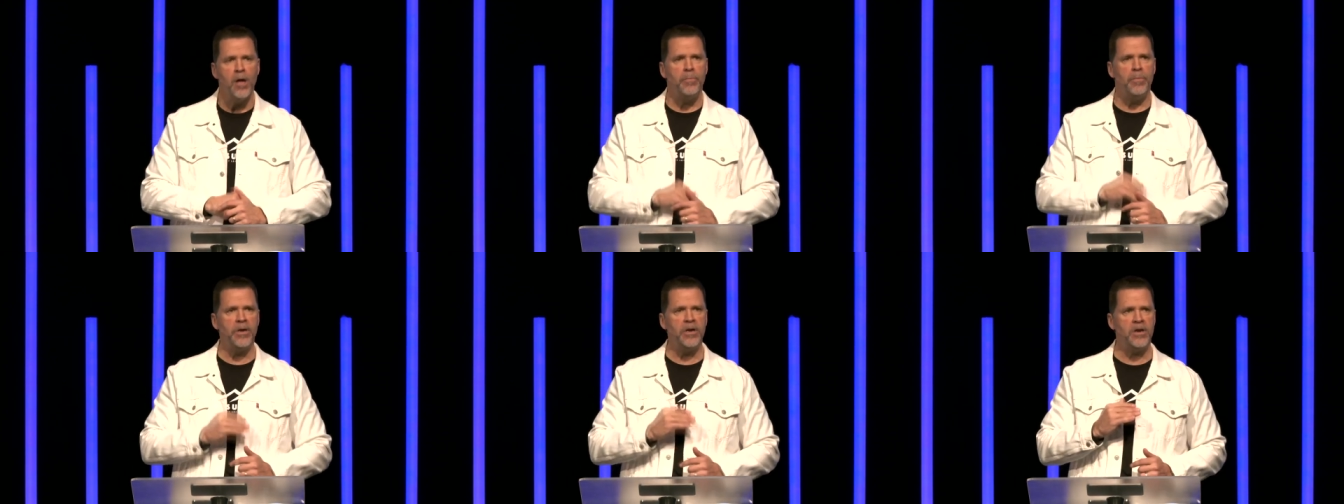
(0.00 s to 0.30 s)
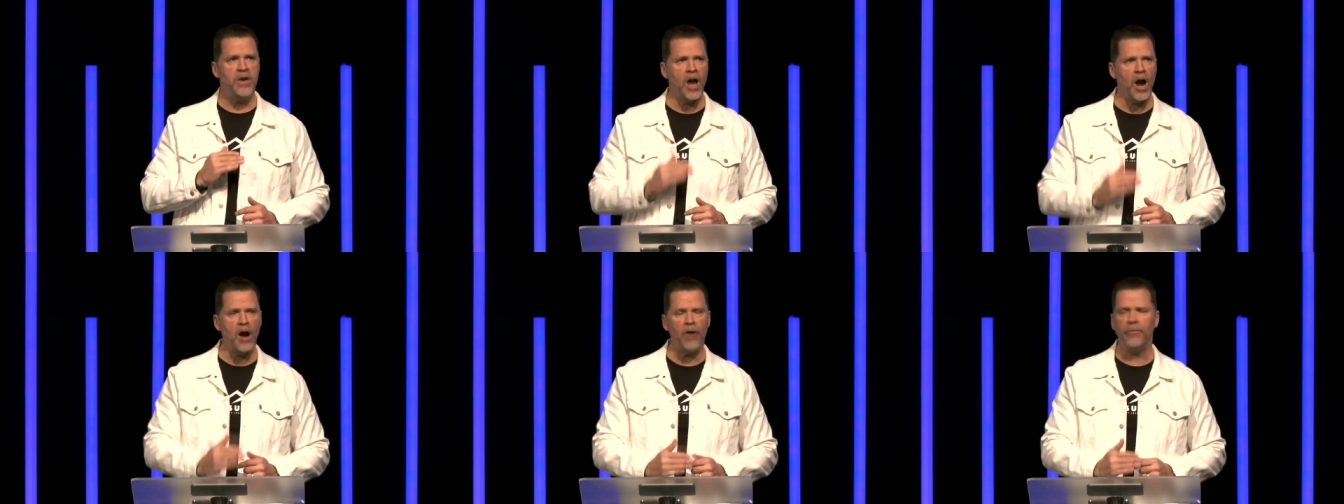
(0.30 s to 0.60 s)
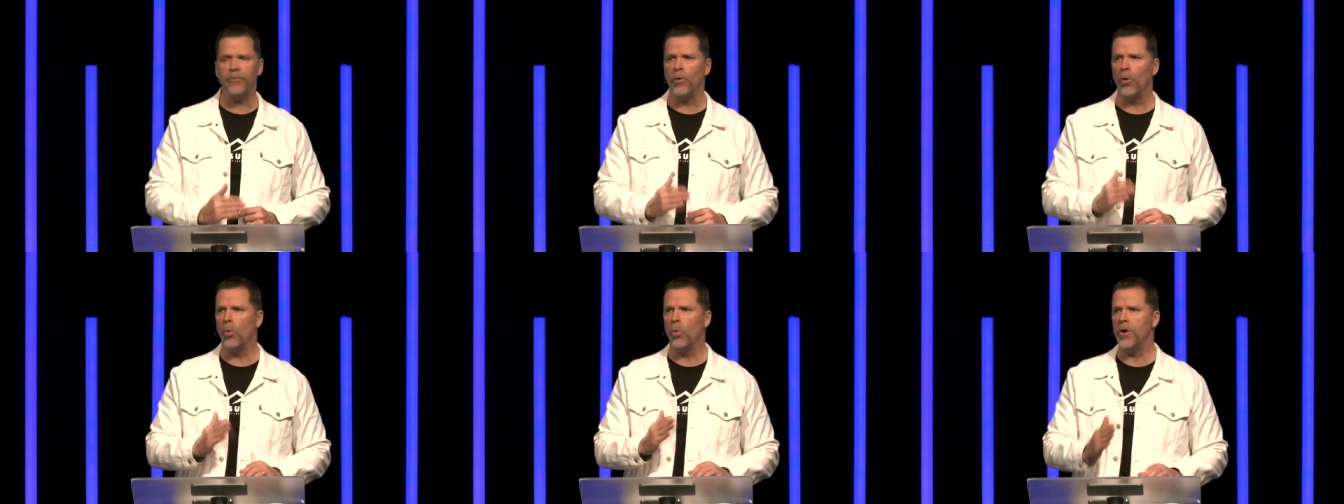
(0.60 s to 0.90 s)
Be
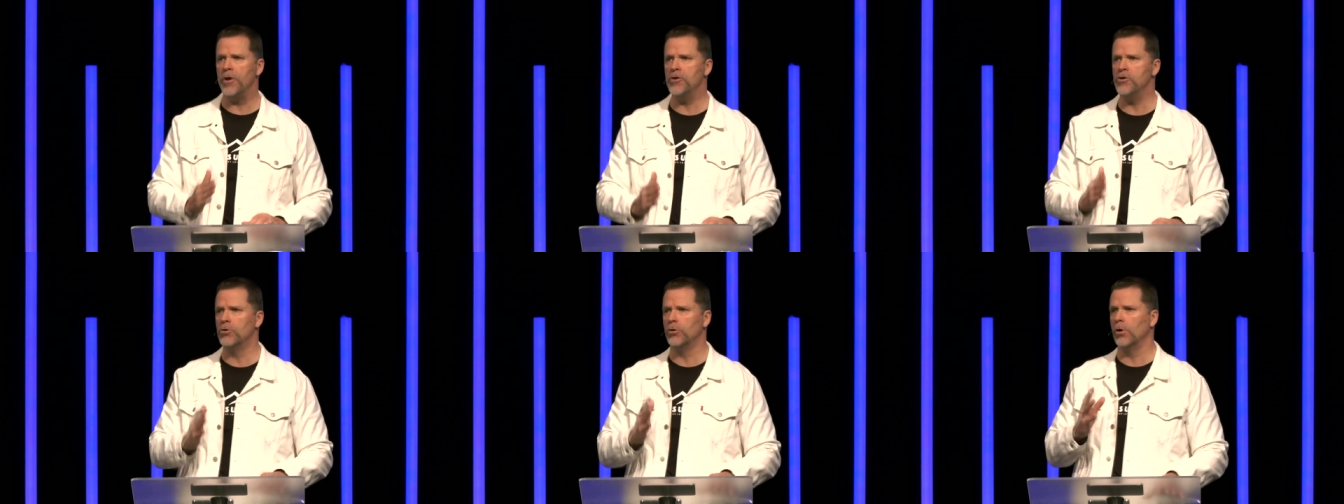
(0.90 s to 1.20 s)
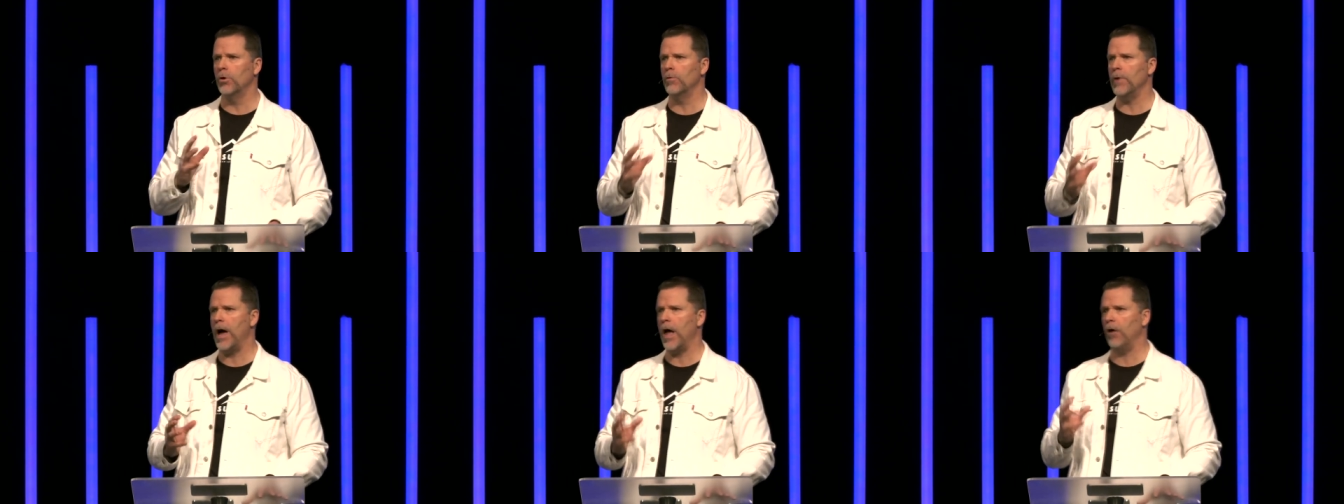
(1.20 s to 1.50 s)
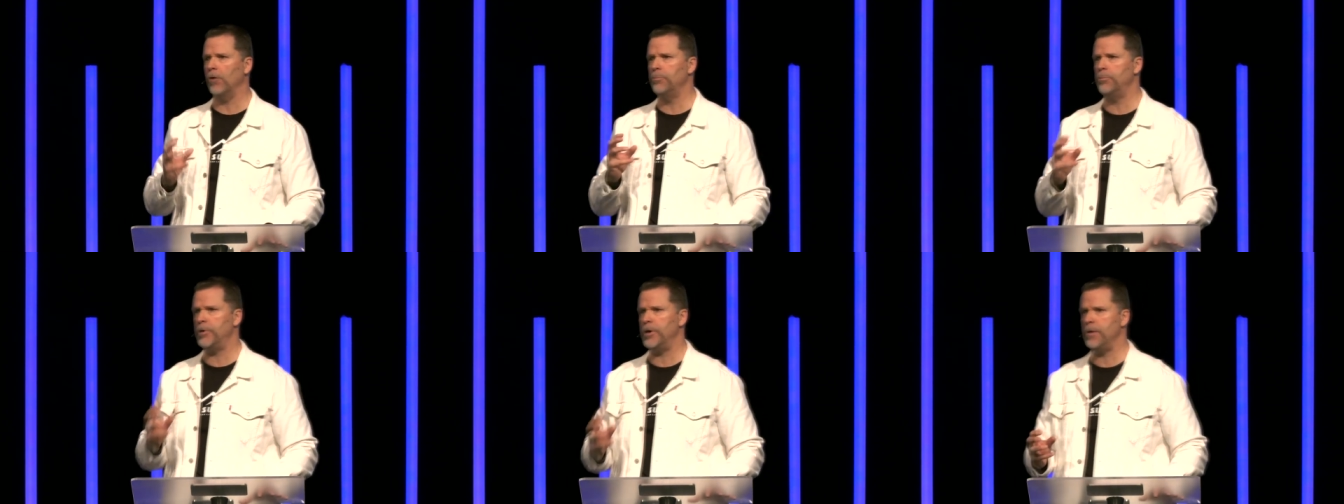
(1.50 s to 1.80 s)
careful when you're
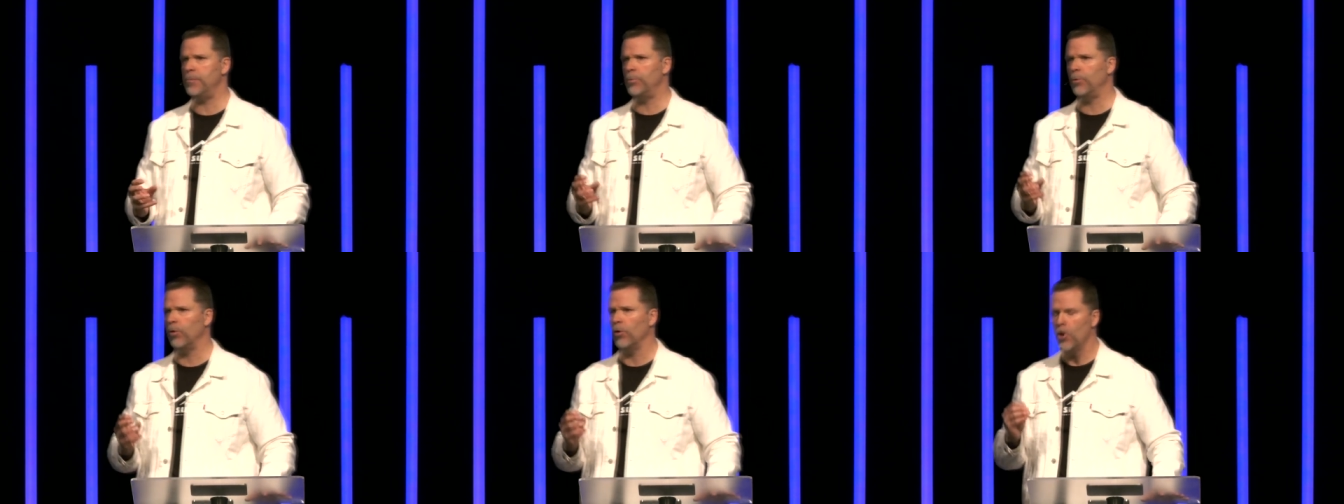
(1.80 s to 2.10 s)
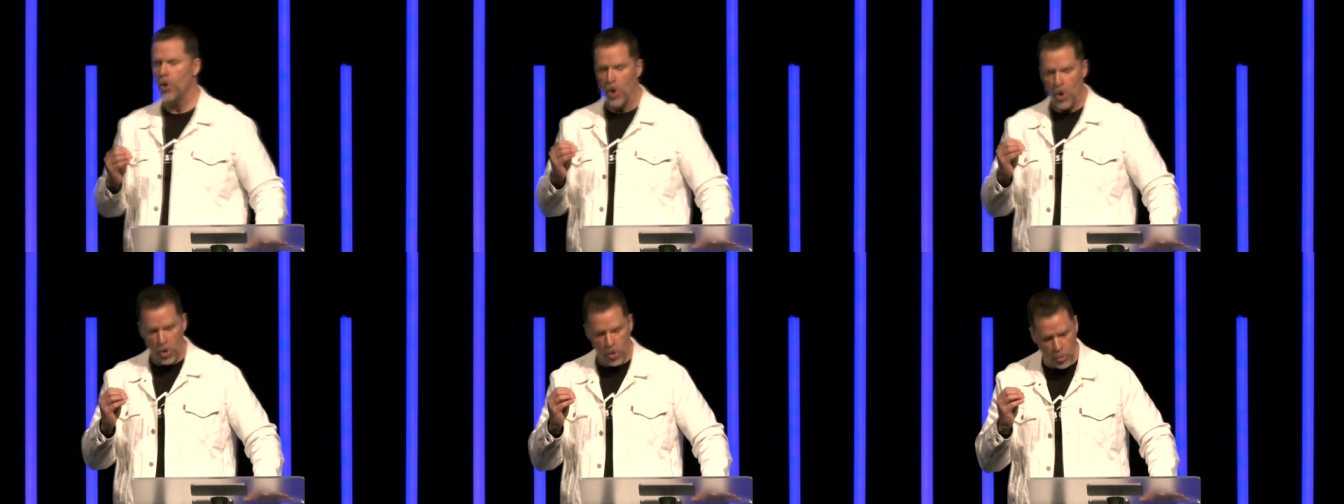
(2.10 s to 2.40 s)
around people